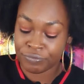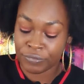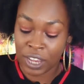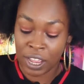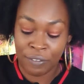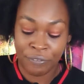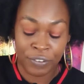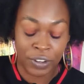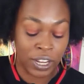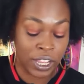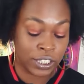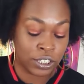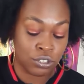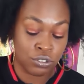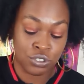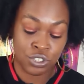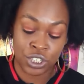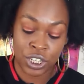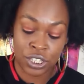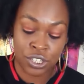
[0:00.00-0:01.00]
I feel like
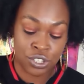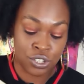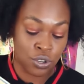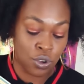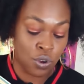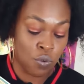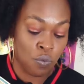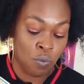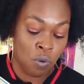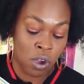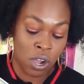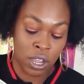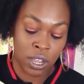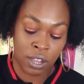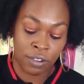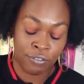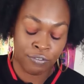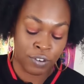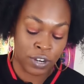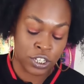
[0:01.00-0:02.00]
you just don't
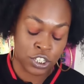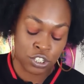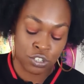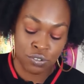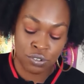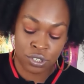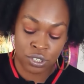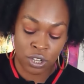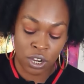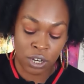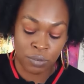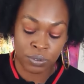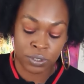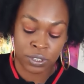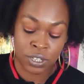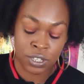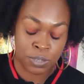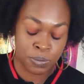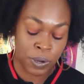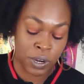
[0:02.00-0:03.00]
want a fresh new start with
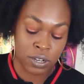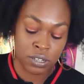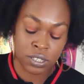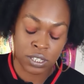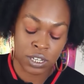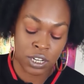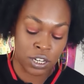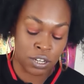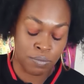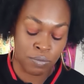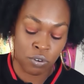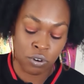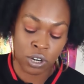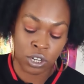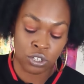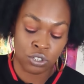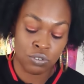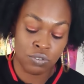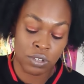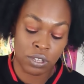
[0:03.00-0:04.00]
this person anymore.
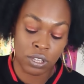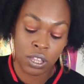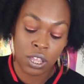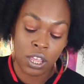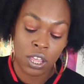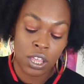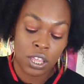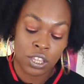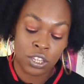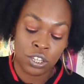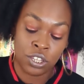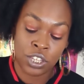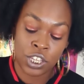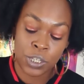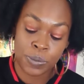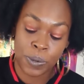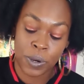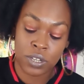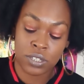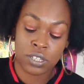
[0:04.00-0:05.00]

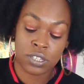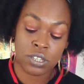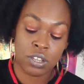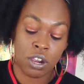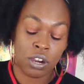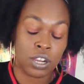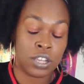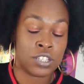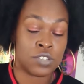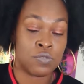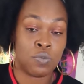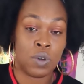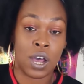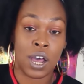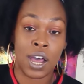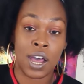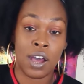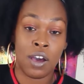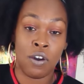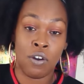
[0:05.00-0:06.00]
This person's heart is
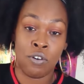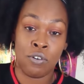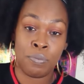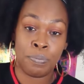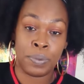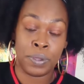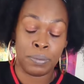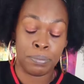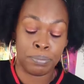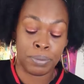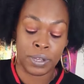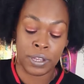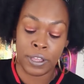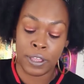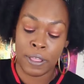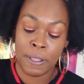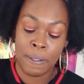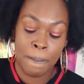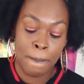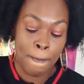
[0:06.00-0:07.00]
wide open,
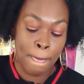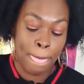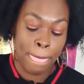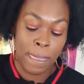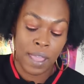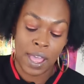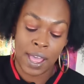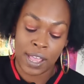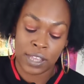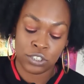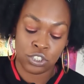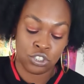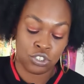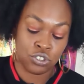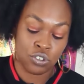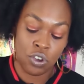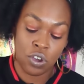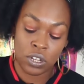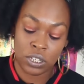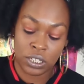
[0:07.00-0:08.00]
but I
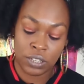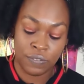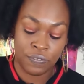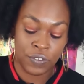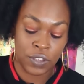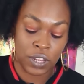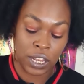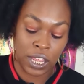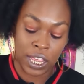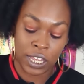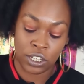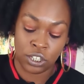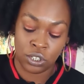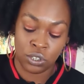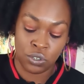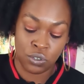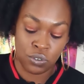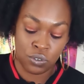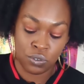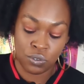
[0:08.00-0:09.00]
strongly feel like
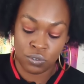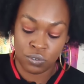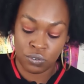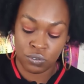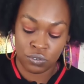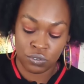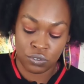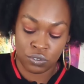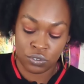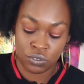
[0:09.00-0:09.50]
you